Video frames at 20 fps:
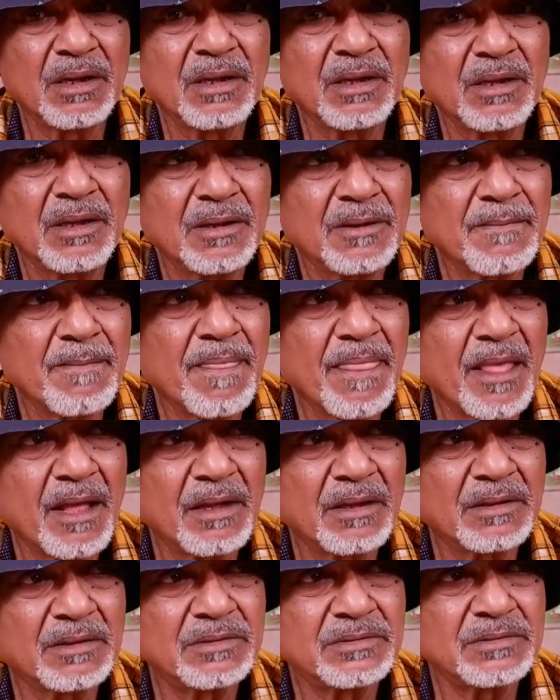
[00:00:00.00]
he found
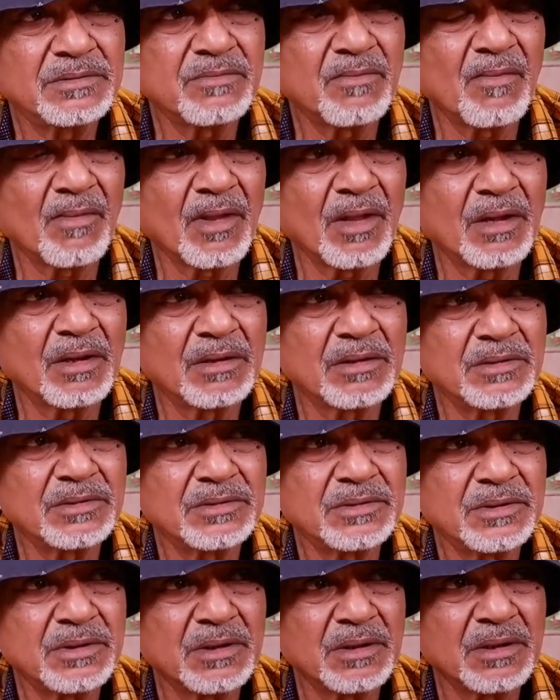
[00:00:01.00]
out that at the
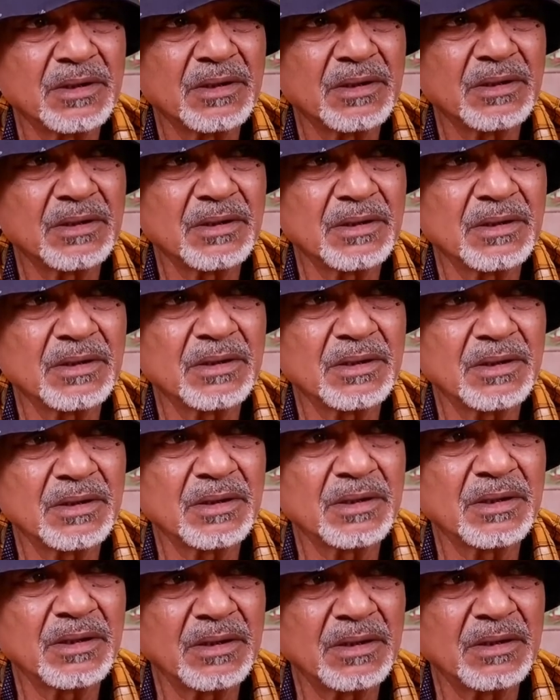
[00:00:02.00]
Tibetan
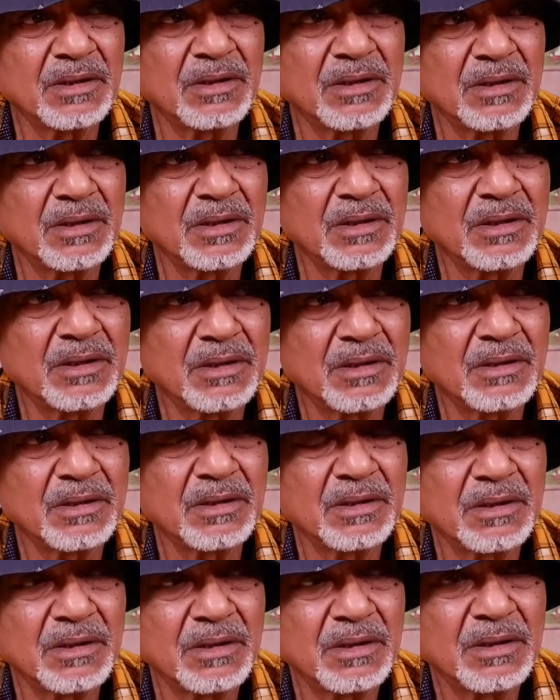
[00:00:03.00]
refugee camp
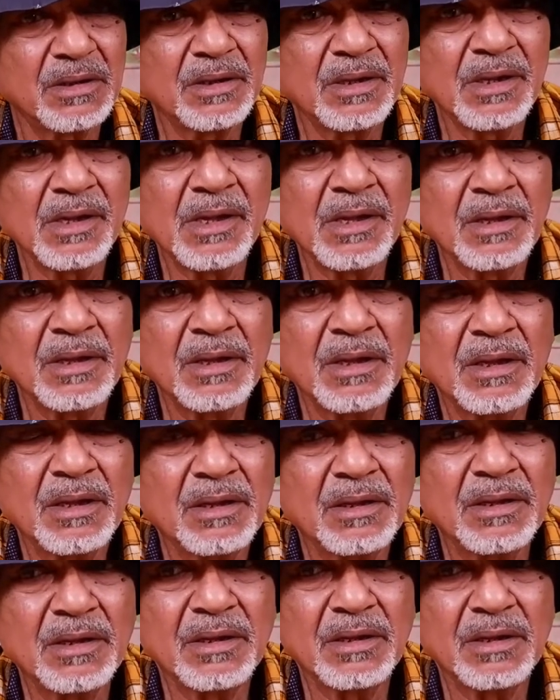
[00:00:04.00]

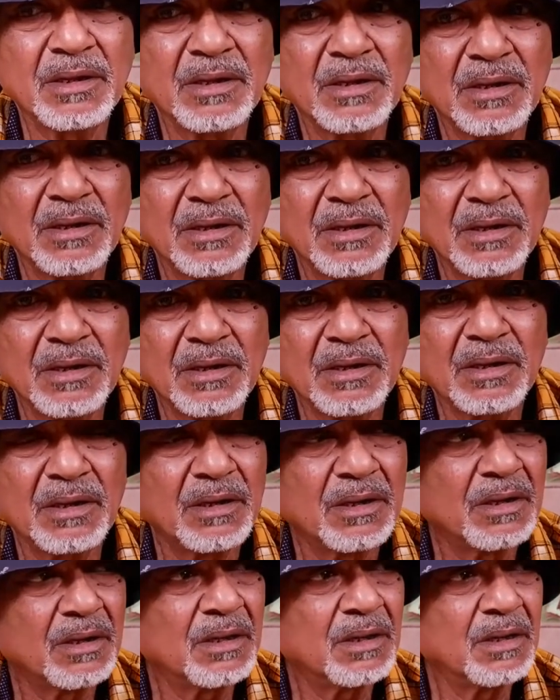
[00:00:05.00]
they were
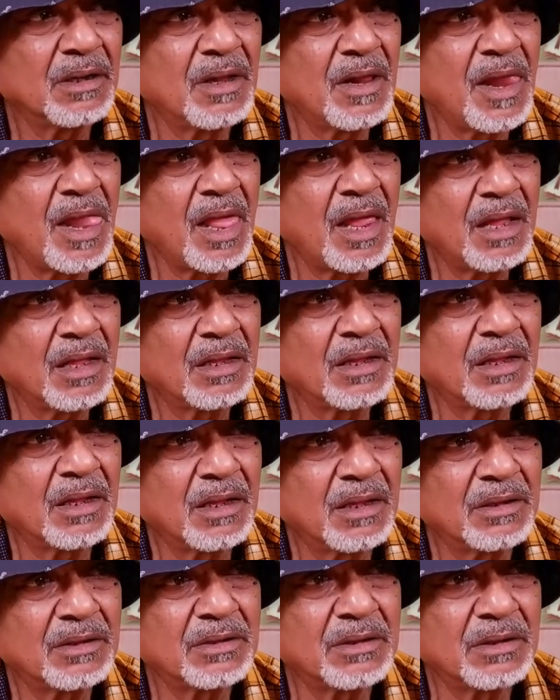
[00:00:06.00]
breeding Lhasa
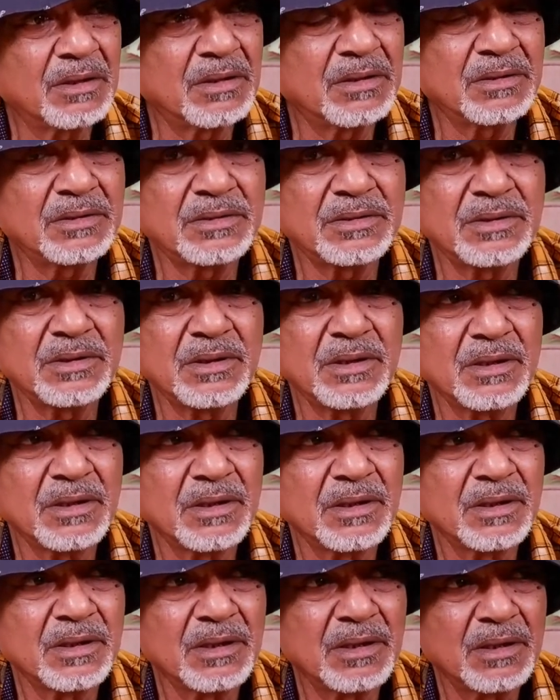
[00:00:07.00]
Apsos.
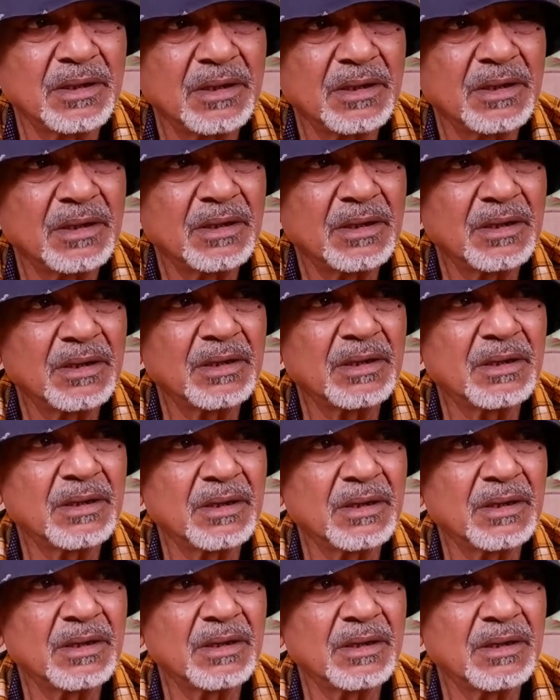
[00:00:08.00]
That was
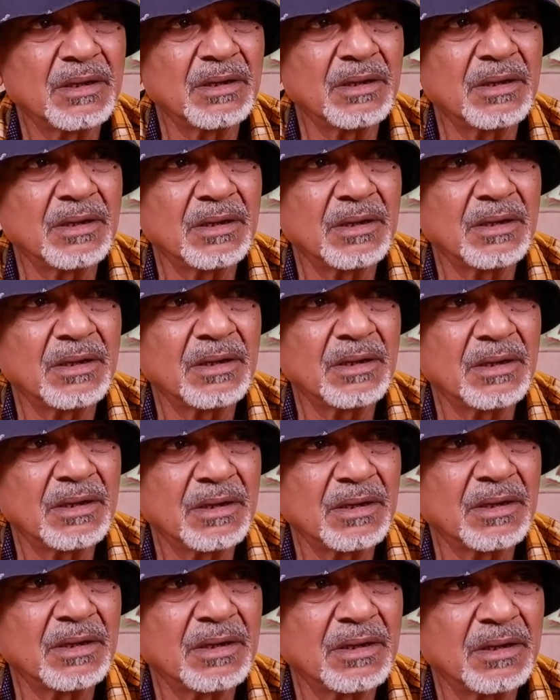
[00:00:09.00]
part of their
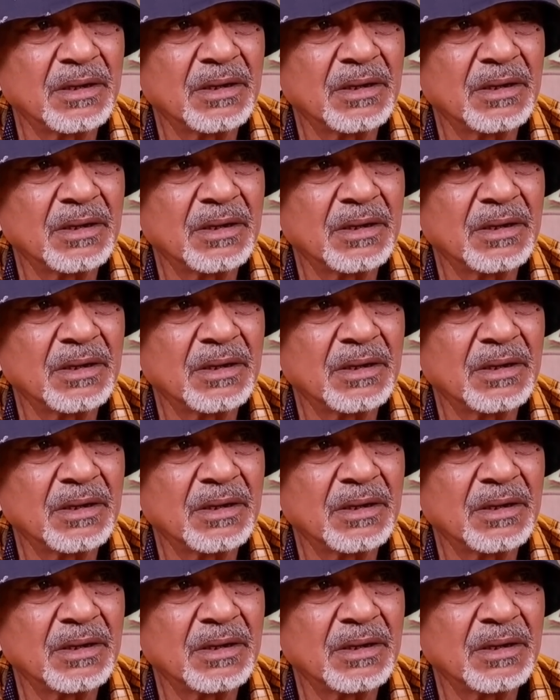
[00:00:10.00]
culture,